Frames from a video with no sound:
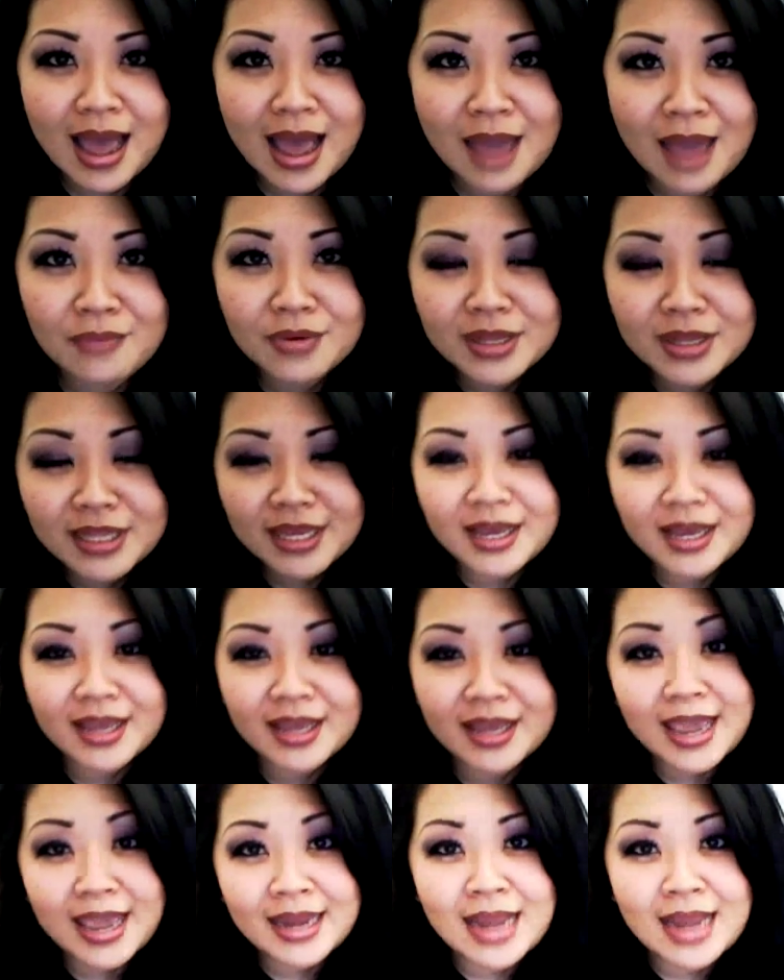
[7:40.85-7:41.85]
I
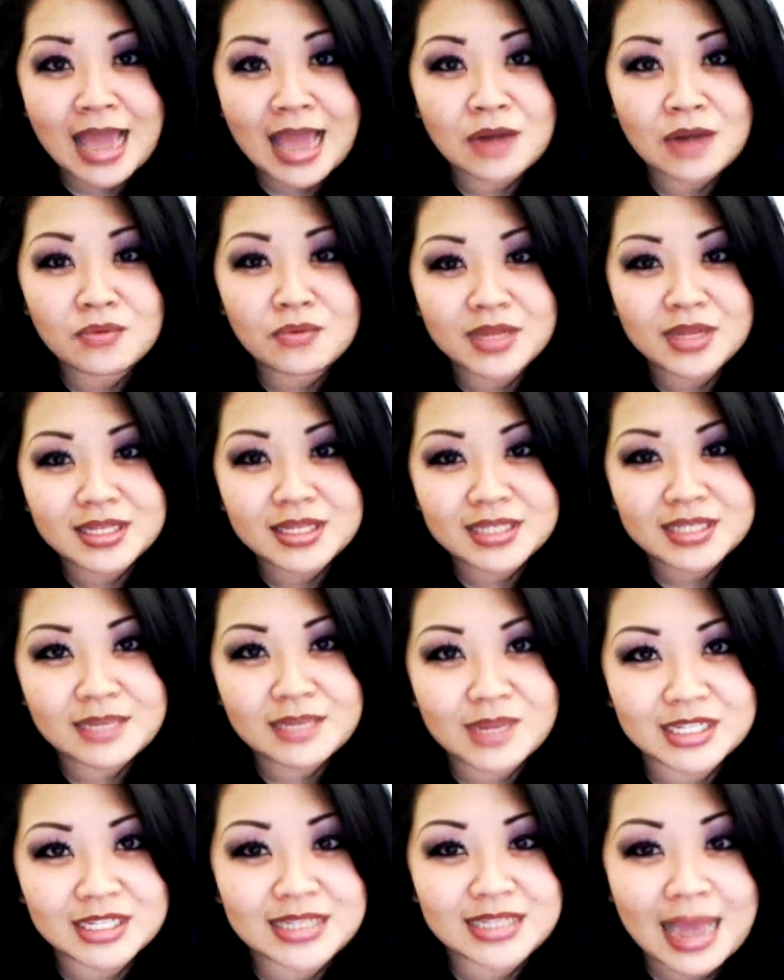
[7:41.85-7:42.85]
don't really see
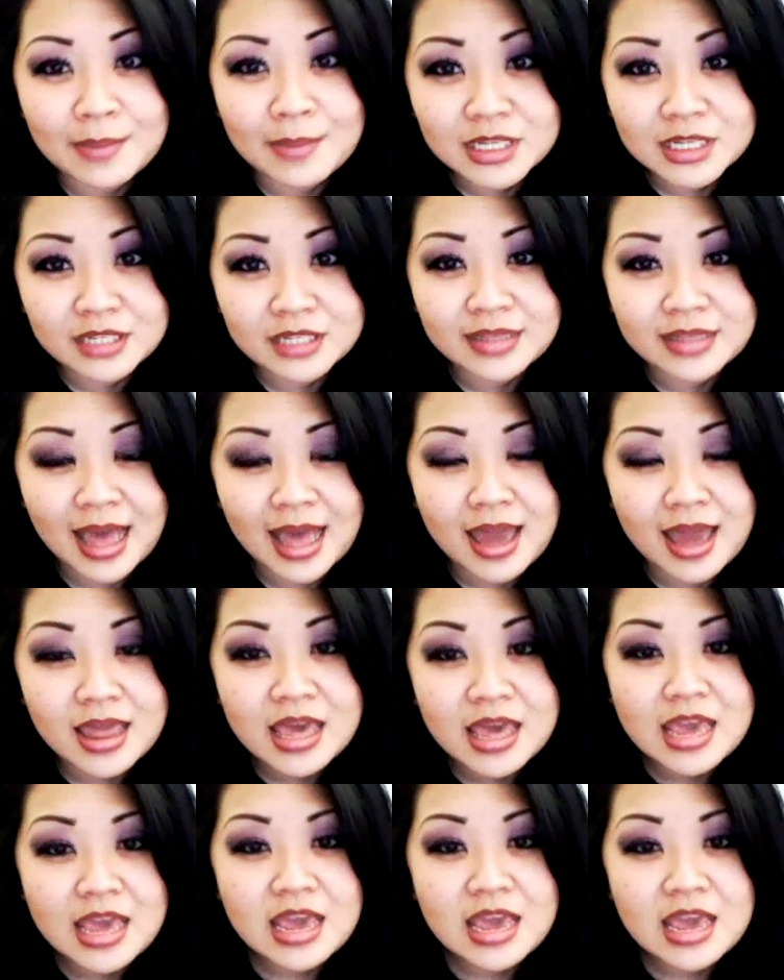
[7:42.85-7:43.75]
much damage in that.